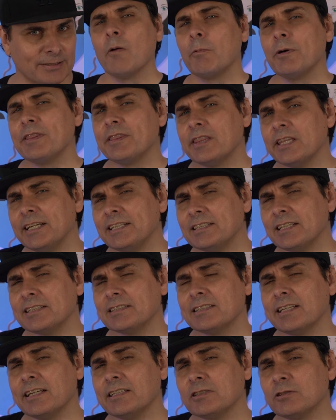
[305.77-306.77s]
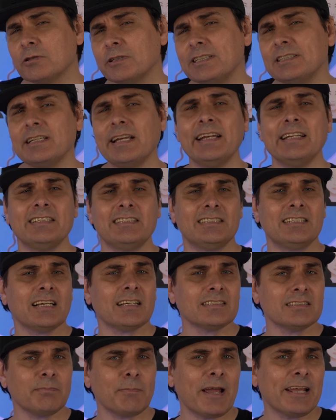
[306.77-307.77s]
With these accessories, it
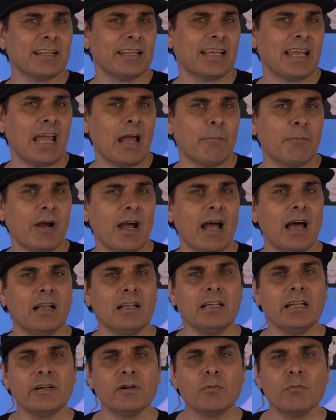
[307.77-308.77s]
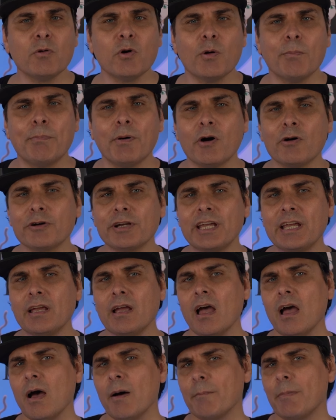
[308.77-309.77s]
does make the camera a little more
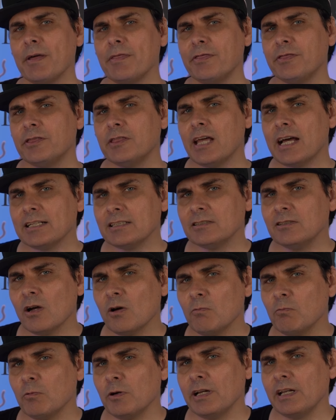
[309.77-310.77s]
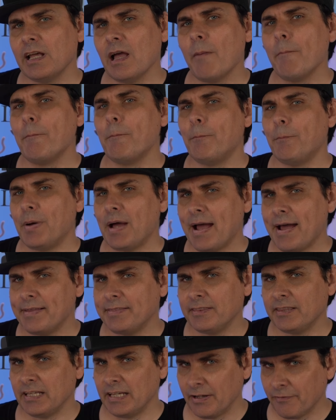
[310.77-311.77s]
bulky, but that's not really a
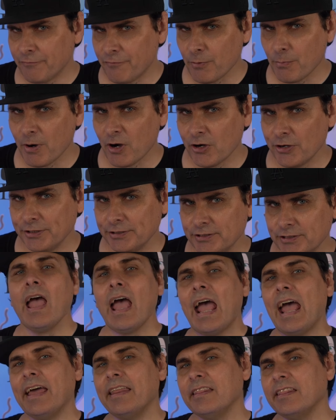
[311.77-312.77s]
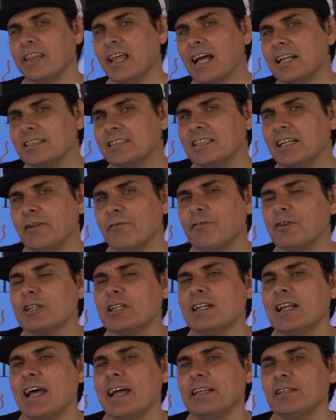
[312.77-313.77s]
bad thing for most. And that's it for
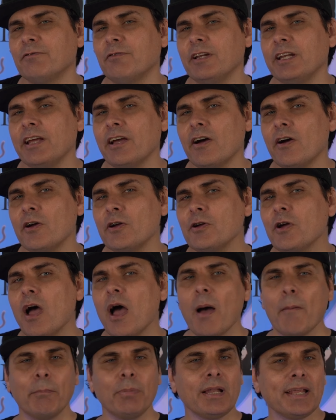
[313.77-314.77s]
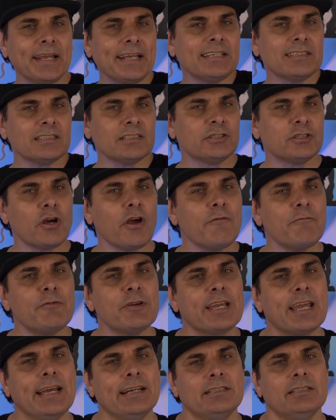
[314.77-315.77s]
today's video. Please don't
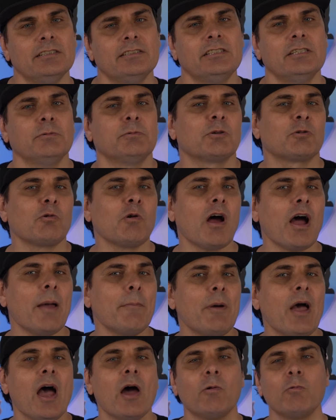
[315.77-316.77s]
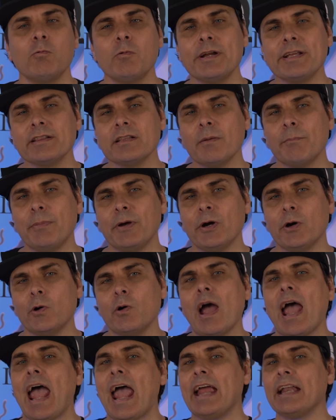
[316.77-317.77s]
forget to subscribe, ring the
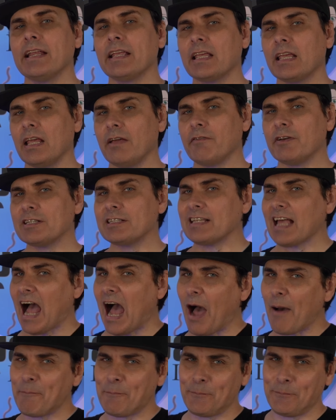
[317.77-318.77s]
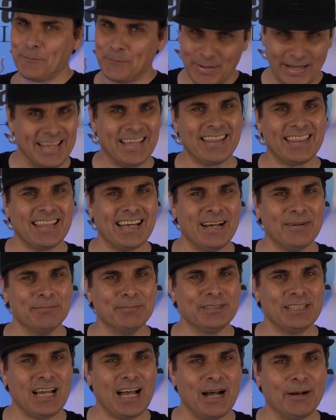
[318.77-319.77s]
bell and give us a big
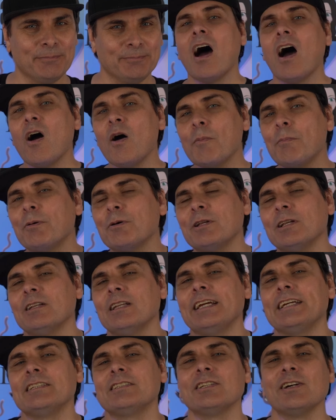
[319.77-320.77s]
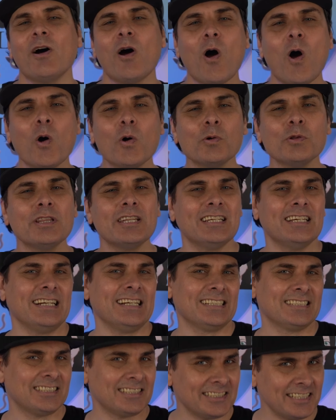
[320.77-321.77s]
thumbs up. I'll put a link to all the
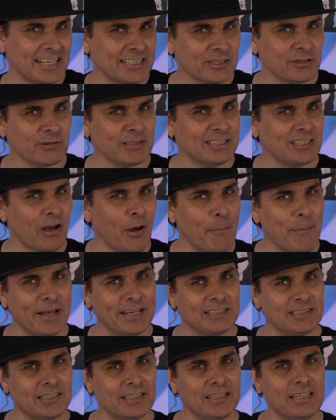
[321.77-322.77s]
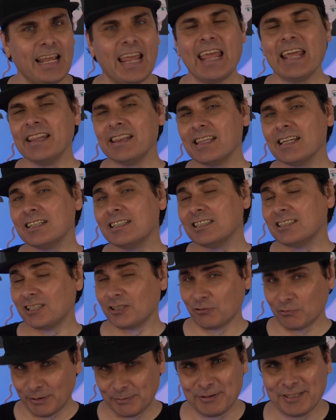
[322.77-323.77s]
accessories I mentioned in the
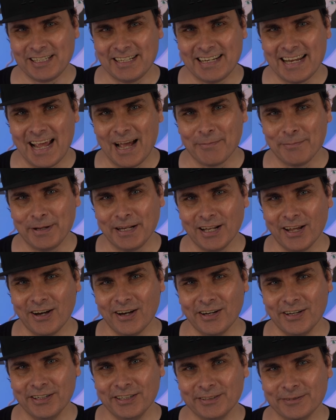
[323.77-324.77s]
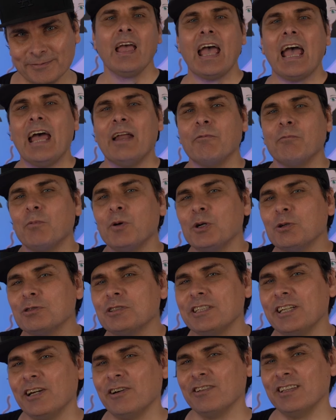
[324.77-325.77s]
description down below. And we'll
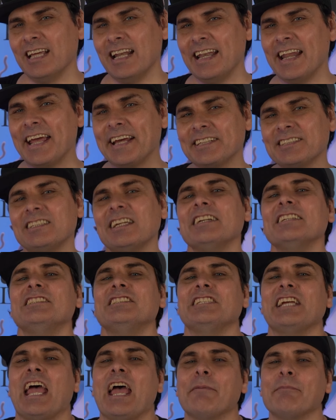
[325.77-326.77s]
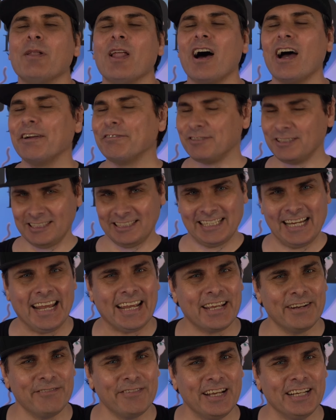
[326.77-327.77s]
see you on the next Jam Life
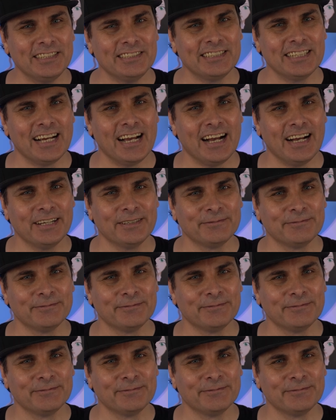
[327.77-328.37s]
Tech Adventure.